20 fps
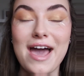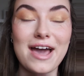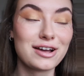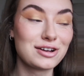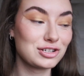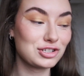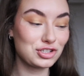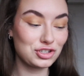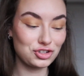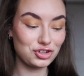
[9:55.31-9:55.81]

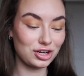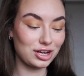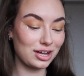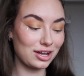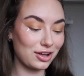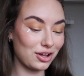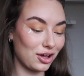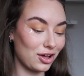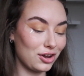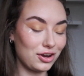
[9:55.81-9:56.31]
extra
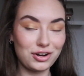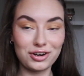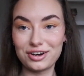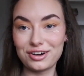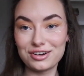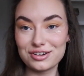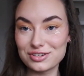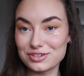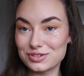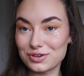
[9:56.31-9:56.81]

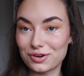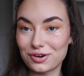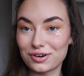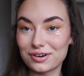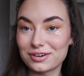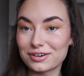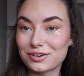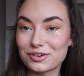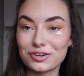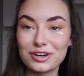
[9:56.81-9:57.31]
colors
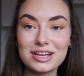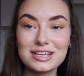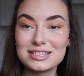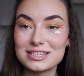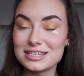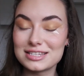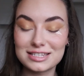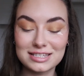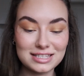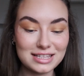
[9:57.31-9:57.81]
or
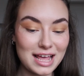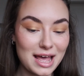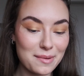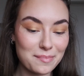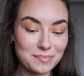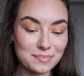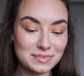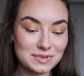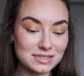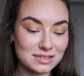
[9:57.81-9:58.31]
crazy
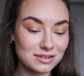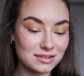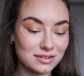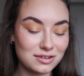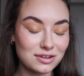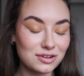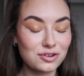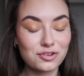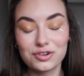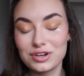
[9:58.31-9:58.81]
steps and
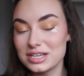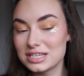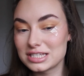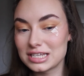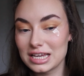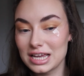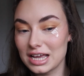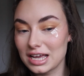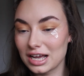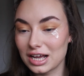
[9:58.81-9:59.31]

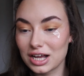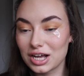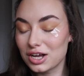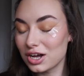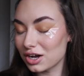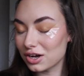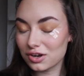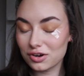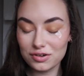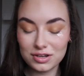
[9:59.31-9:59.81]
creasing and
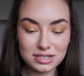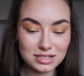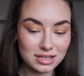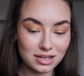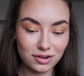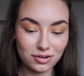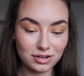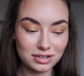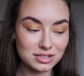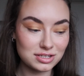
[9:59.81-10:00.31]
cut
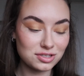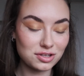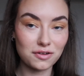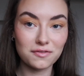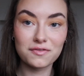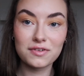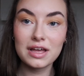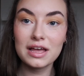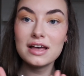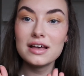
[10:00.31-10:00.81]
creasing and all this
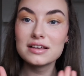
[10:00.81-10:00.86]
stuff.